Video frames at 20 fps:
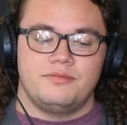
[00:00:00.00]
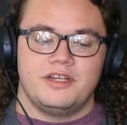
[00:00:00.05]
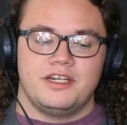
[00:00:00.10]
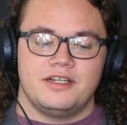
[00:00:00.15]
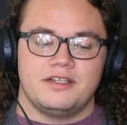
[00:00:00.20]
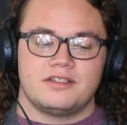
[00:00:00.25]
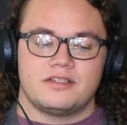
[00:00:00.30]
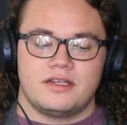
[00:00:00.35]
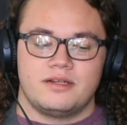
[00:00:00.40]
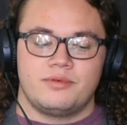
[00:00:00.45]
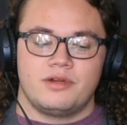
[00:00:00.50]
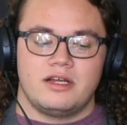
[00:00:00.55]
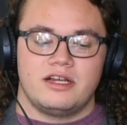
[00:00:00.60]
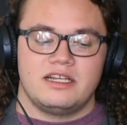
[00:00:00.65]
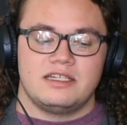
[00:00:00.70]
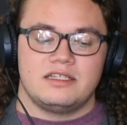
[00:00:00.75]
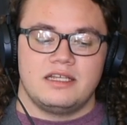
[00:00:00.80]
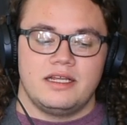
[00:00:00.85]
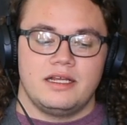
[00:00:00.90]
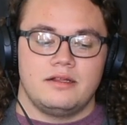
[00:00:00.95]
minutes, I'd probably
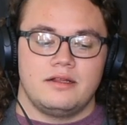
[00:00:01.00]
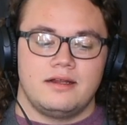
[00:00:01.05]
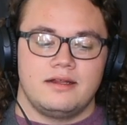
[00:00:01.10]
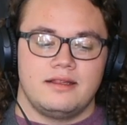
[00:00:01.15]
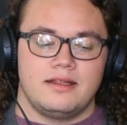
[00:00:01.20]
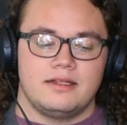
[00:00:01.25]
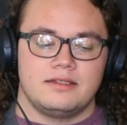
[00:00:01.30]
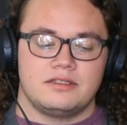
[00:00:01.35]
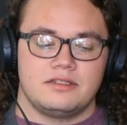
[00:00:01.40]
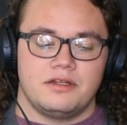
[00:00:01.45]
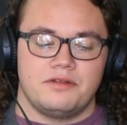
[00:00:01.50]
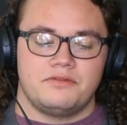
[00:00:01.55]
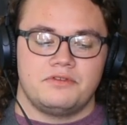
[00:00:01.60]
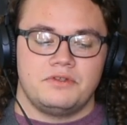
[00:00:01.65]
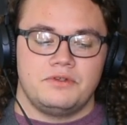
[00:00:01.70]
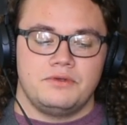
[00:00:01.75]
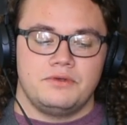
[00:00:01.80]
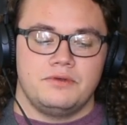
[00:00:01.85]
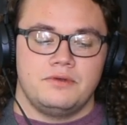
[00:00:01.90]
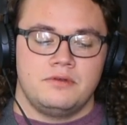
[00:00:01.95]
say a lot of that stuff
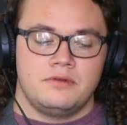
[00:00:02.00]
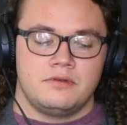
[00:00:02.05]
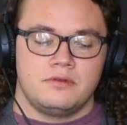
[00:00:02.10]
too.